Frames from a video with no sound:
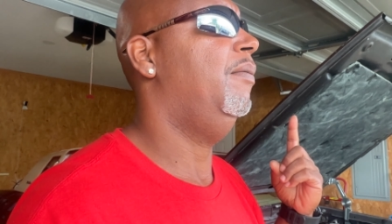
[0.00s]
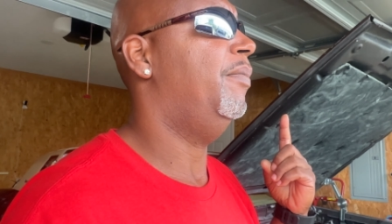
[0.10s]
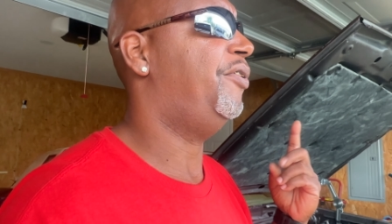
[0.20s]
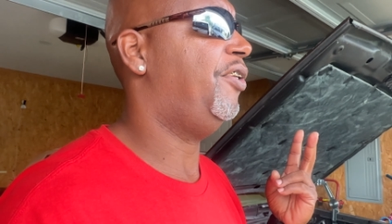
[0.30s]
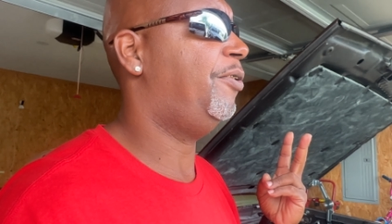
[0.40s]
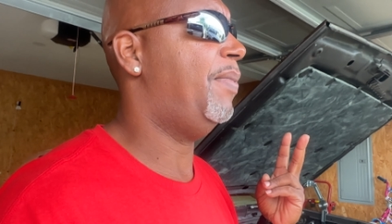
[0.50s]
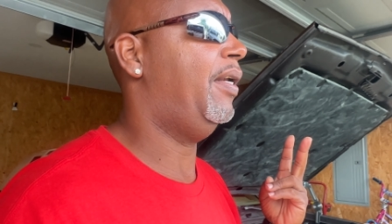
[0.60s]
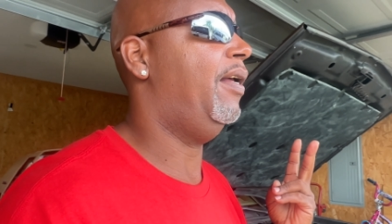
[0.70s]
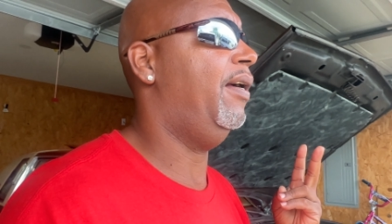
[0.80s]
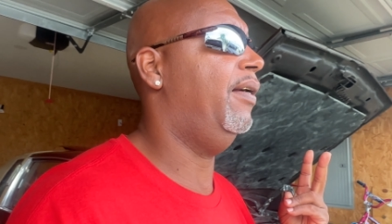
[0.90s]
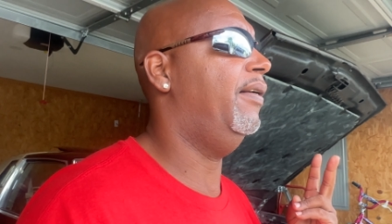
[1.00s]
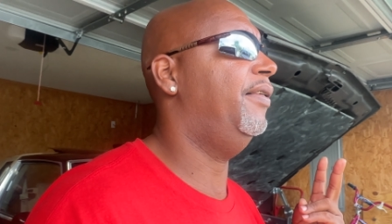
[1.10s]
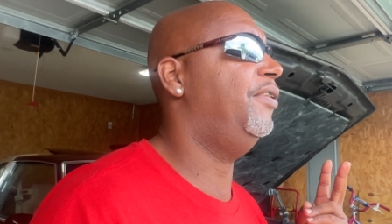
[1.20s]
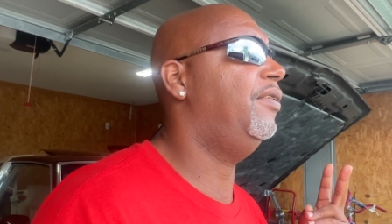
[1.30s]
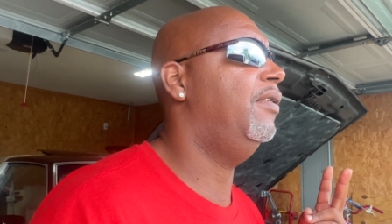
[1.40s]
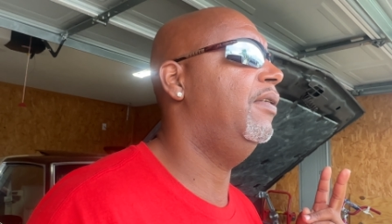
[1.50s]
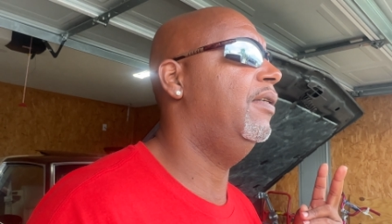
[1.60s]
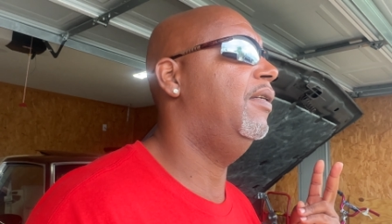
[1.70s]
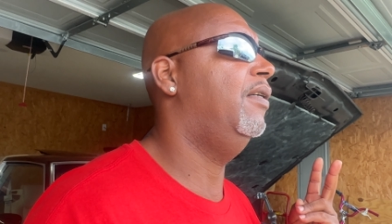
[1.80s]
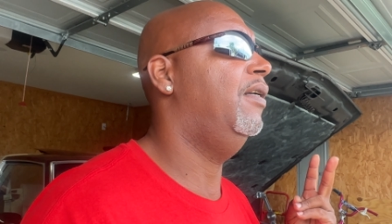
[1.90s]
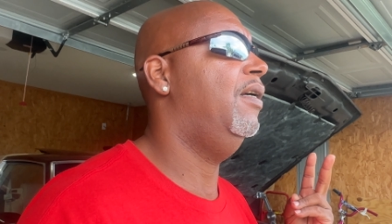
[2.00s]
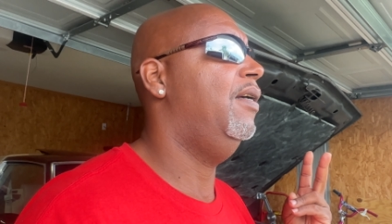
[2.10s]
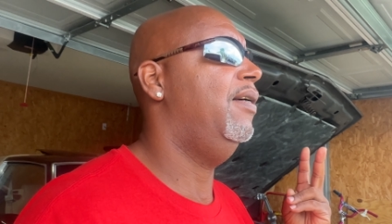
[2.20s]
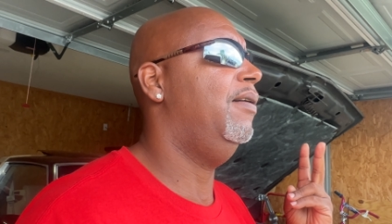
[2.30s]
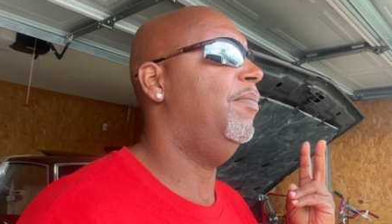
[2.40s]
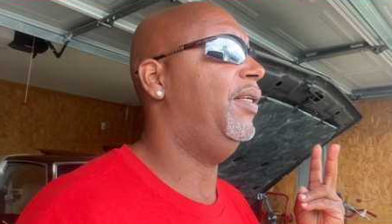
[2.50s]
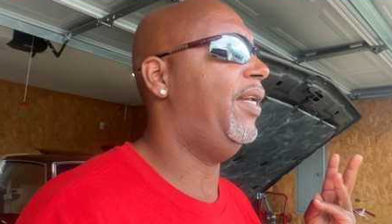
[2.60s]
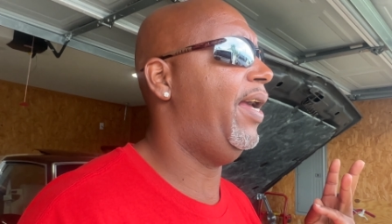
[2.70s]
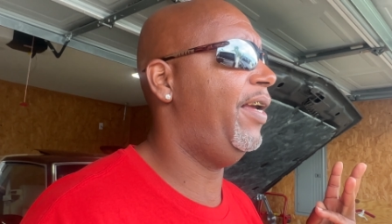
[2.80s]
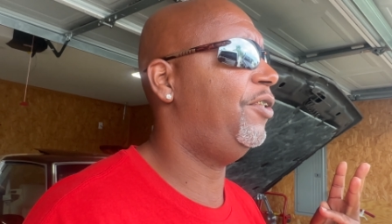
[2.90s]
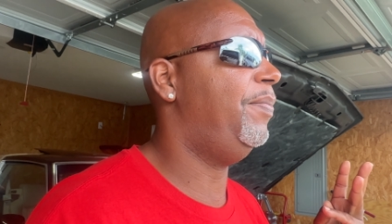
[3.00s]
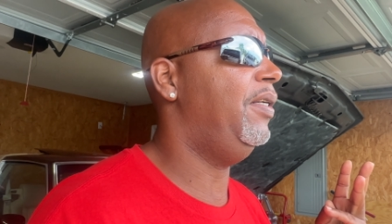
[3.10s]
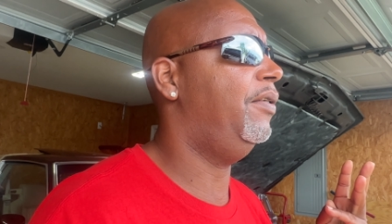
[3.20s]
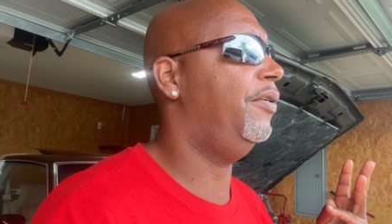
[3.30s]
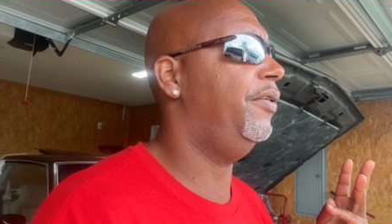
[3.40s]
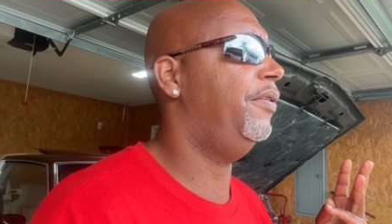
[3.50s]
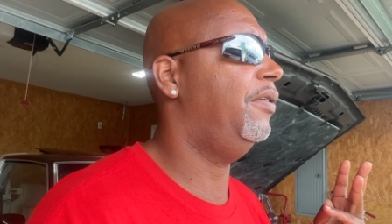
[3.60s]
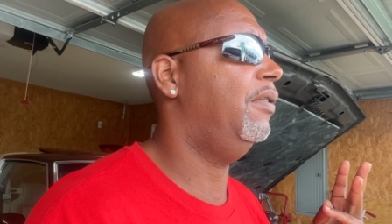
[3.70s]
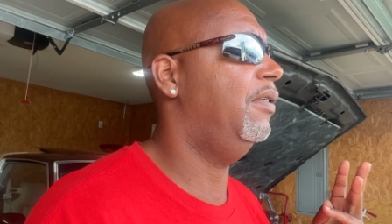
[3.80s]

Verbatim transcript: six by nines, my dash speakers,